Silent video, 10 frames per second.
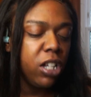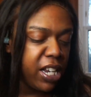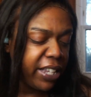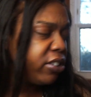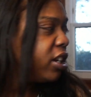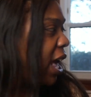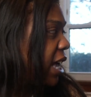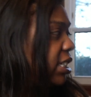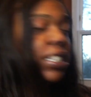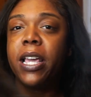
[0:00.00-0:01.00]
next to the
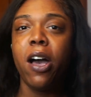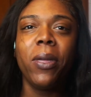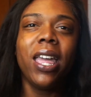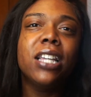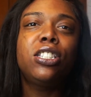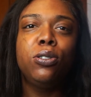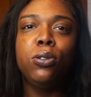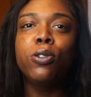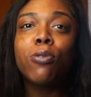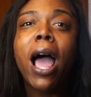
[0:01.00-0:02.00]
last step is to
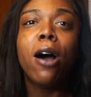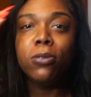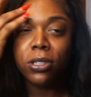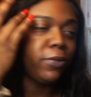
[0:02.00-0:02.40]
grout.